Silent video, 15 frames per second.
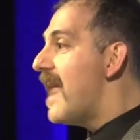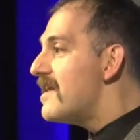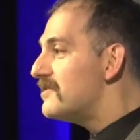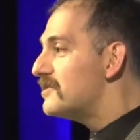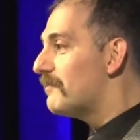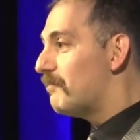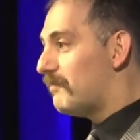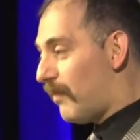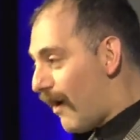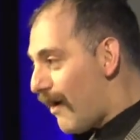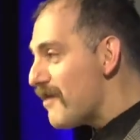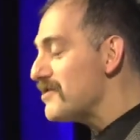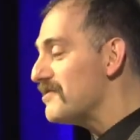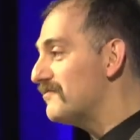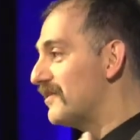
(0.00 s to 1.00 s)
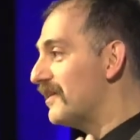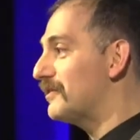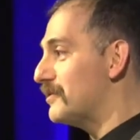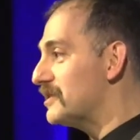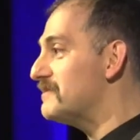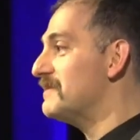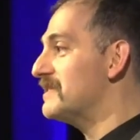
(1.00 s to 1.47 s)
And part of
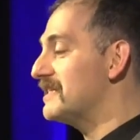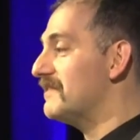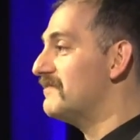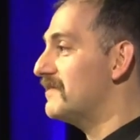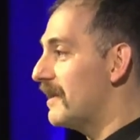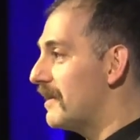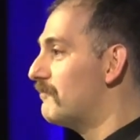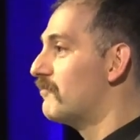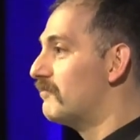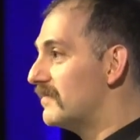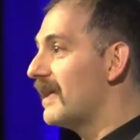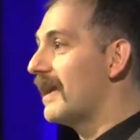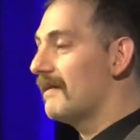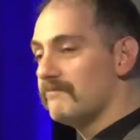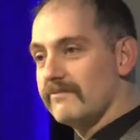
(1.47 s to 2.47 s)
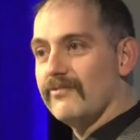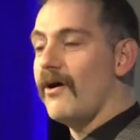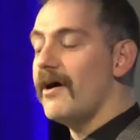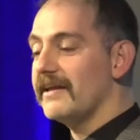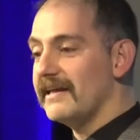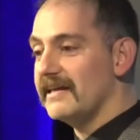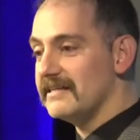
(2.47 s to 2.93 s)
the Christmas gift they
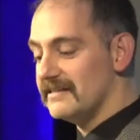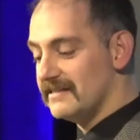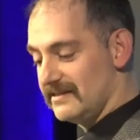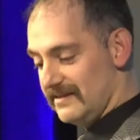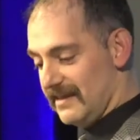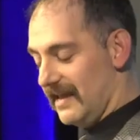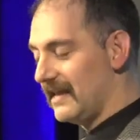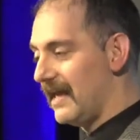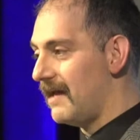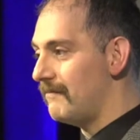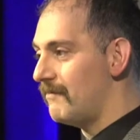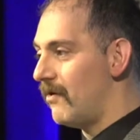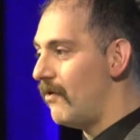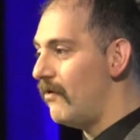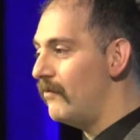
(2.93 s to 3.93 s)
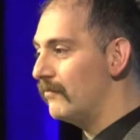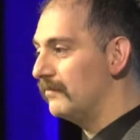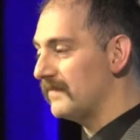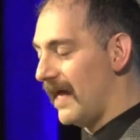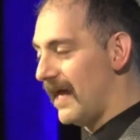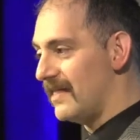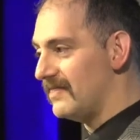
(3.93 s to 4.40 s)
brought is they came
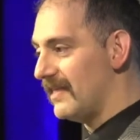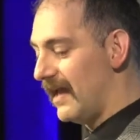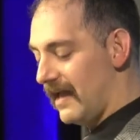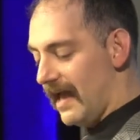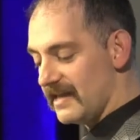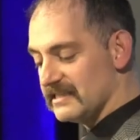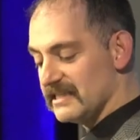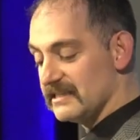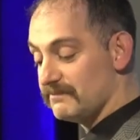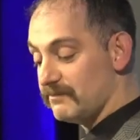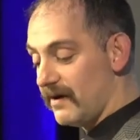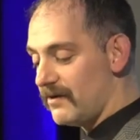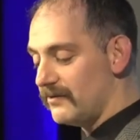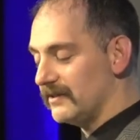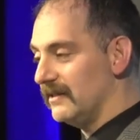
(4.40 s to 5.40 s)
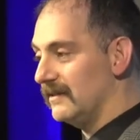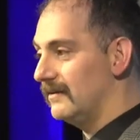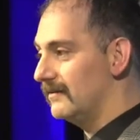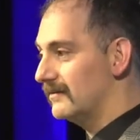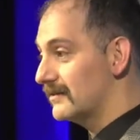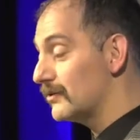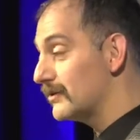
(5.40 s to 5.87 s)
home and they had
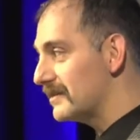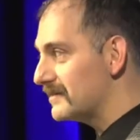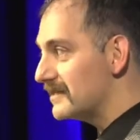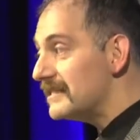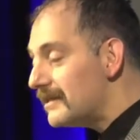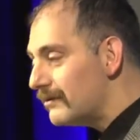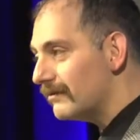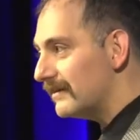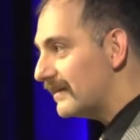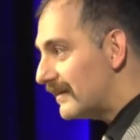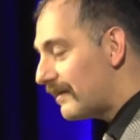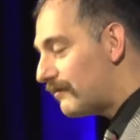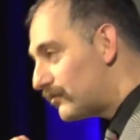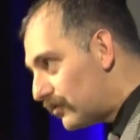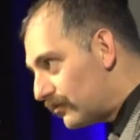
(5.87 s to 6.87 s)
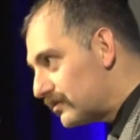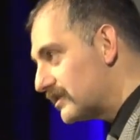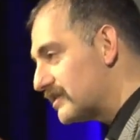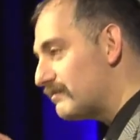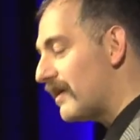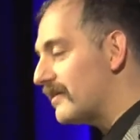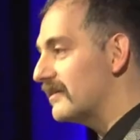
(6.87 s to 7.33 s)
sprouted, sort of secretly, they
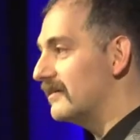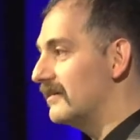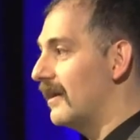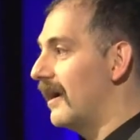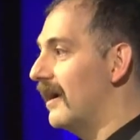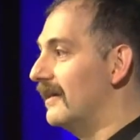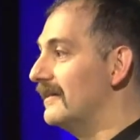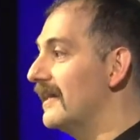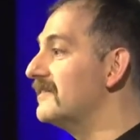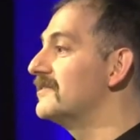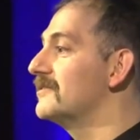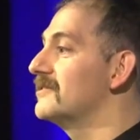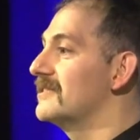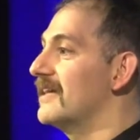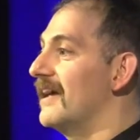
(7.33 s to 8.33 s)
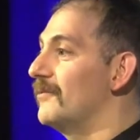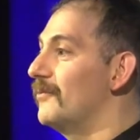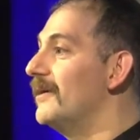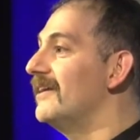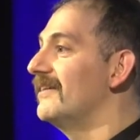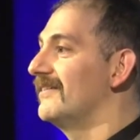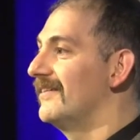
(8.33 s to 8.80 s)
sprouted lentils
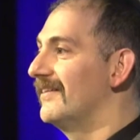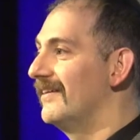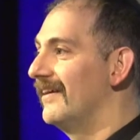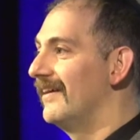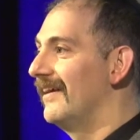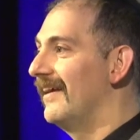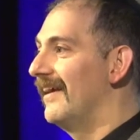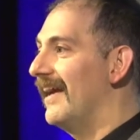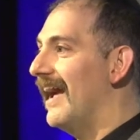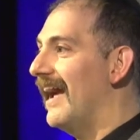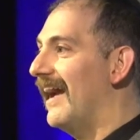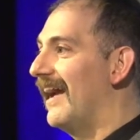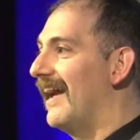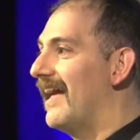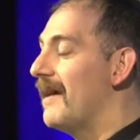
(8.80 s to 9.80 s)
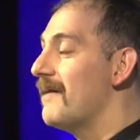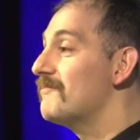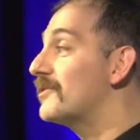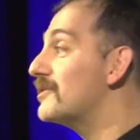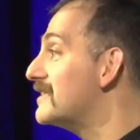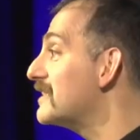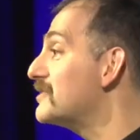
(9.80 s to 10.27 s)
and wheat.
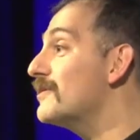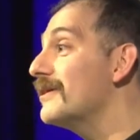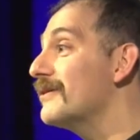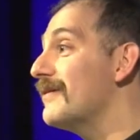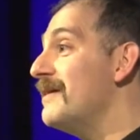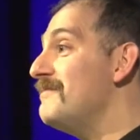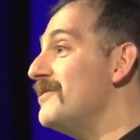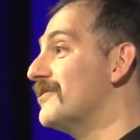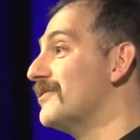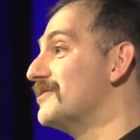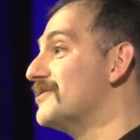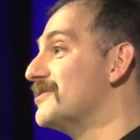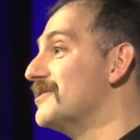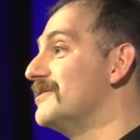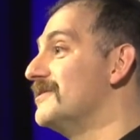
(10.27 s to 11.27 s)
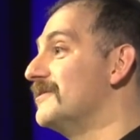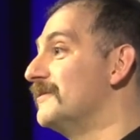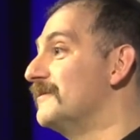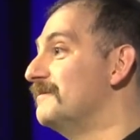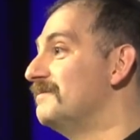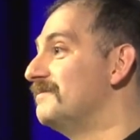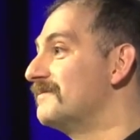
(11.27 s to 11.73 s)
Because that's what our grandmother used to
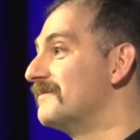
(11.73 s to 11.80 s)
do.